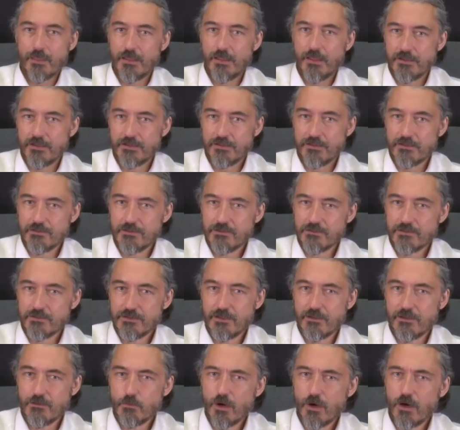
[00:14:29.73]
and
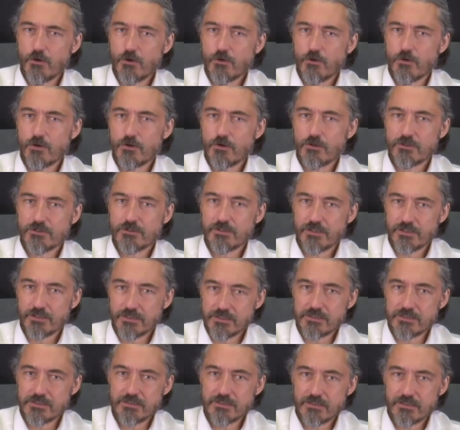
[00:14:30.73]
say, wow, there
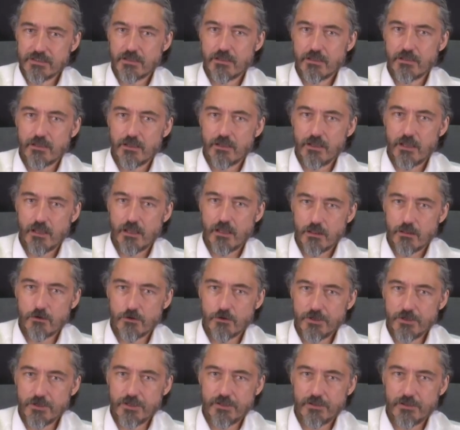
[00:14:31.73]
is a
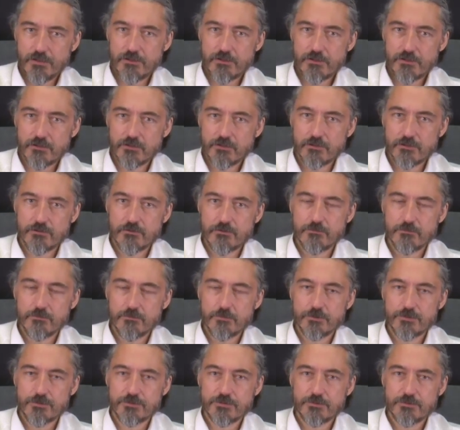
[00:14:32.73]
learning here
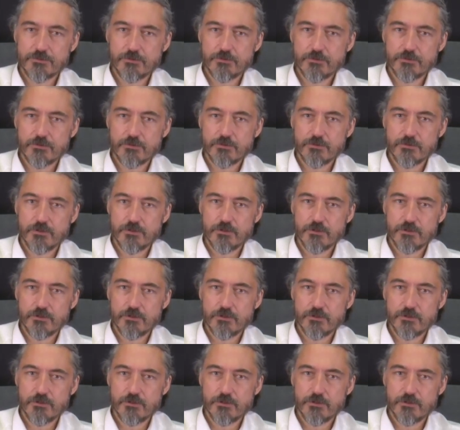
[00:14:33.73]
possible.